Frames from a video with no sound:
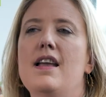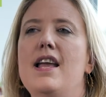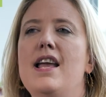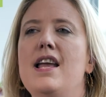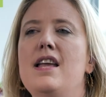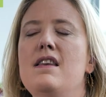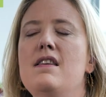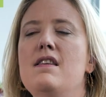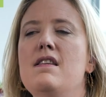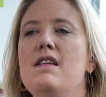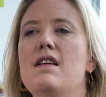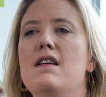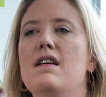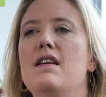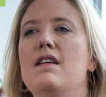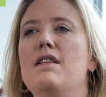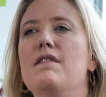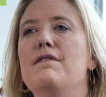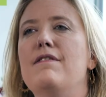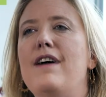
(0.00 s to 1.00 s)
In
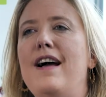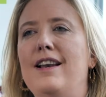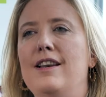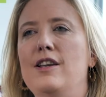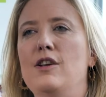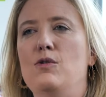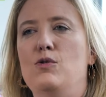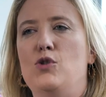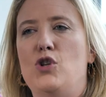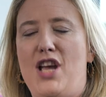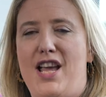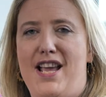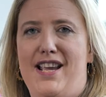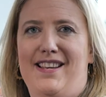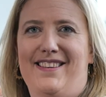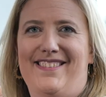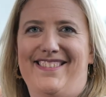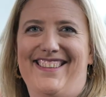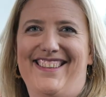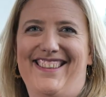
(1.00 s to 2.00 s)
value
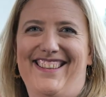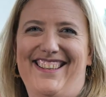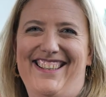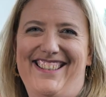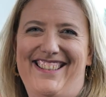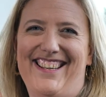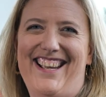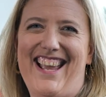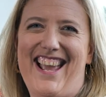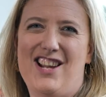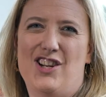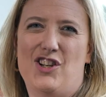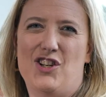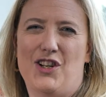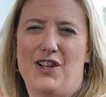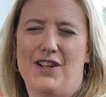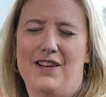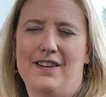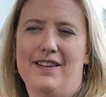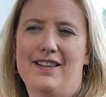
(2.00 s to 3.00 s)
chain
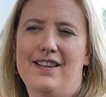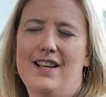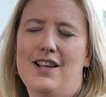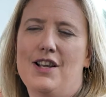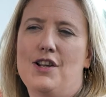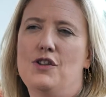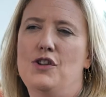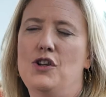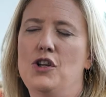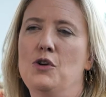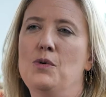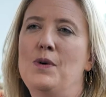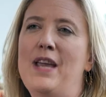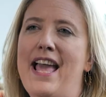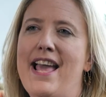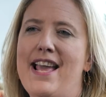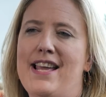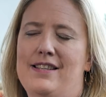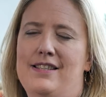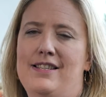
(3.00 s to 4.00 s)
litigation, the
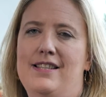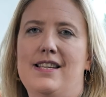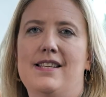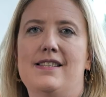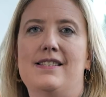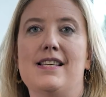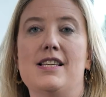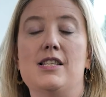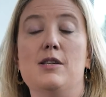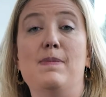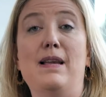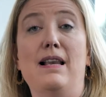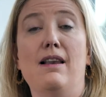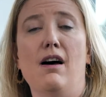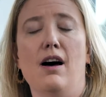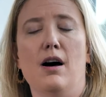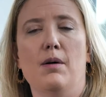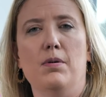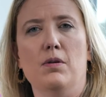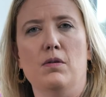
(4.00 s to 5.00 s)
UK entity is said to be
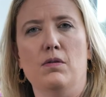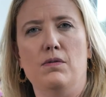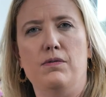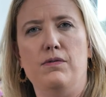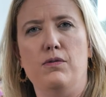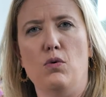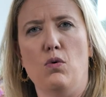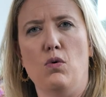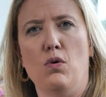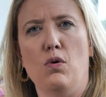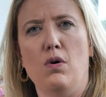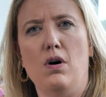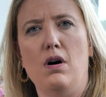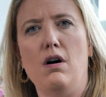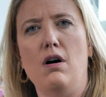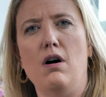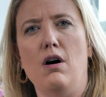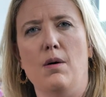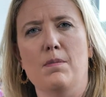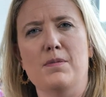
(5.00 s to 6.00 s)
liable for
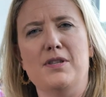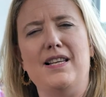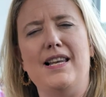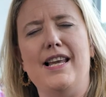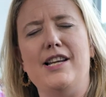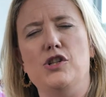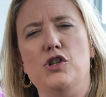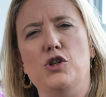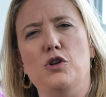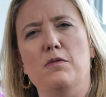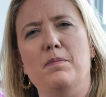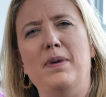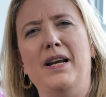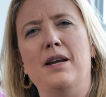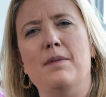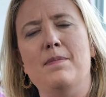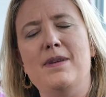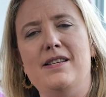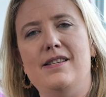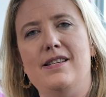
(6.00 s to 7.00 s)
harms alleged to have been
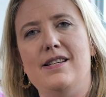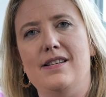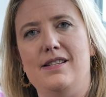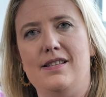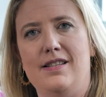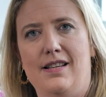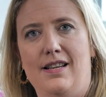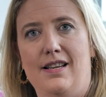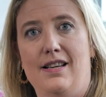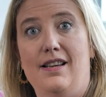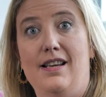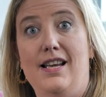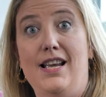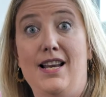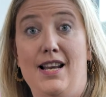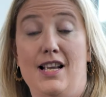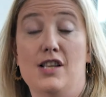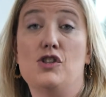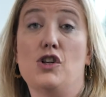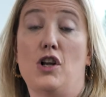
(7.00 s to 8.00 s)
committed
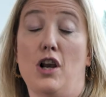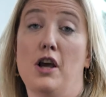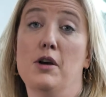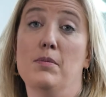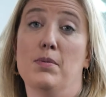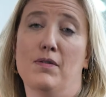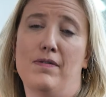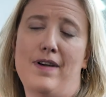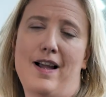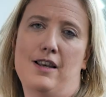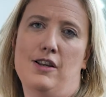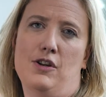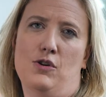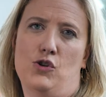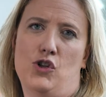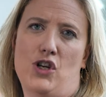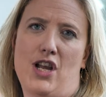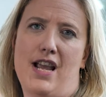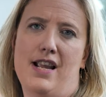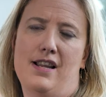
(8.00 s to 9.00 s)
in its global value
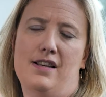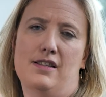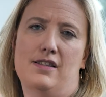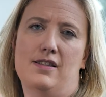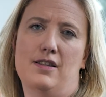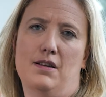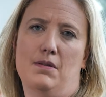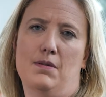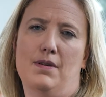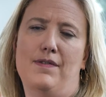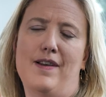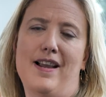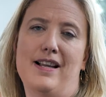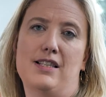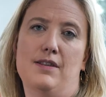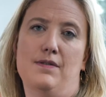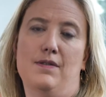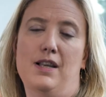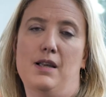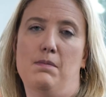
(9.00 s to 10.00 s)
chain, so
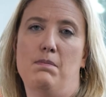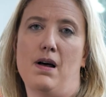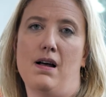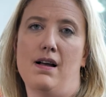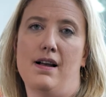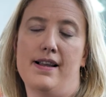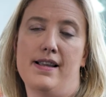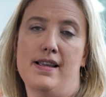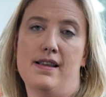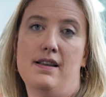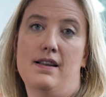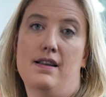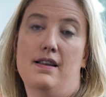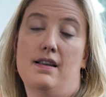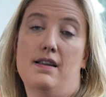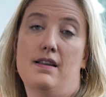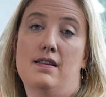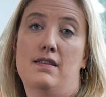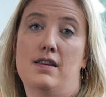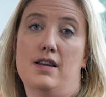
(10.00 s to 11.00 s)
effectively by
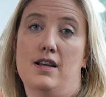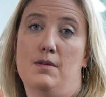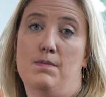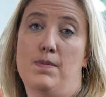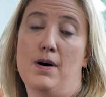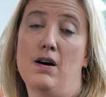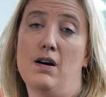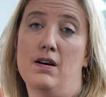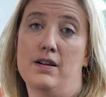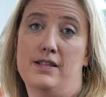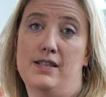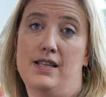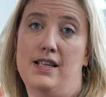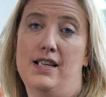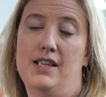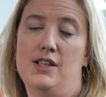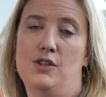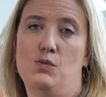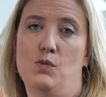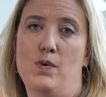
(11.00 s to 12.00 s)
third
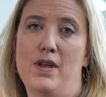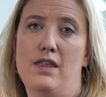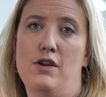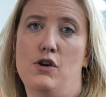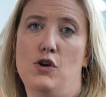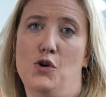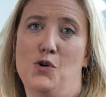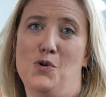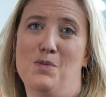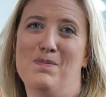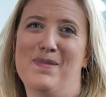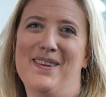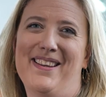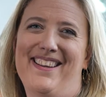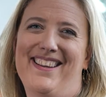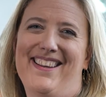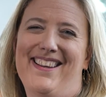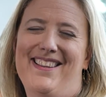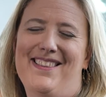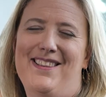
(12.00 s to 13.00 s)
parties with whom
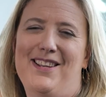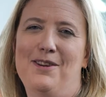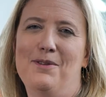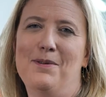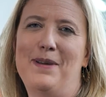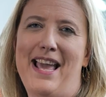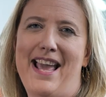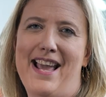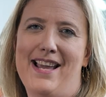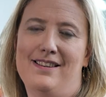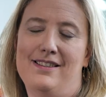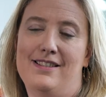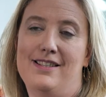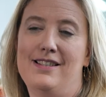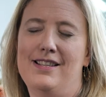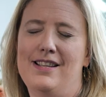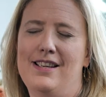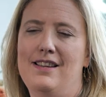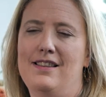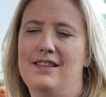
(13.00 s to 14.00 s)
the UK
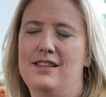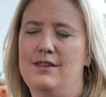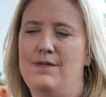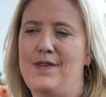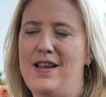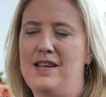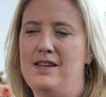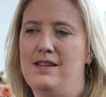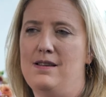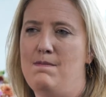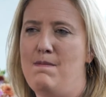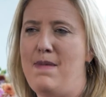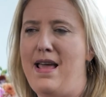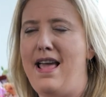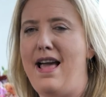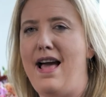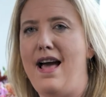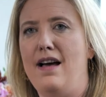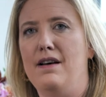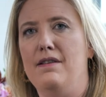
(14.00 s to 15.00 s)
entity, the defendant,
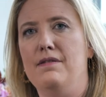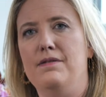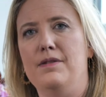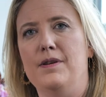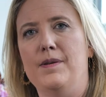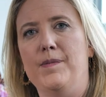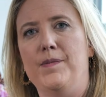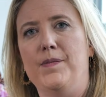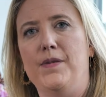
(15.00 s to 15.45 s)
may have